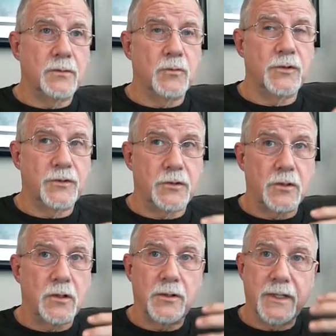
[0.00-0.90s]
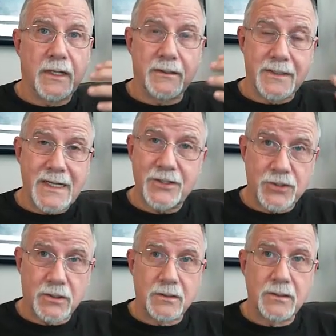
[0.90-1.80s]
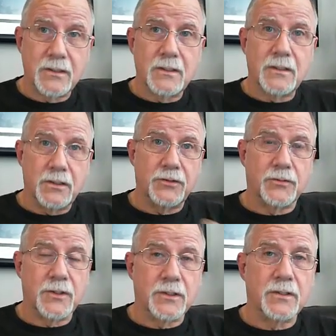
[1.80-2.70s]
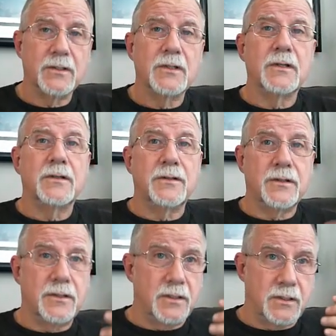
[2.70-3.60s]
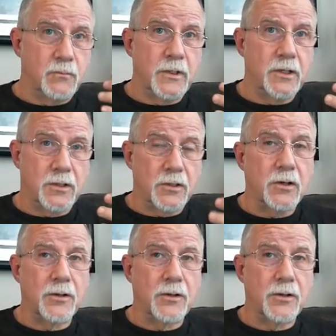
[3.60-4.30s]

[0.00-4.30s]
One was a called out nation, Israel, and we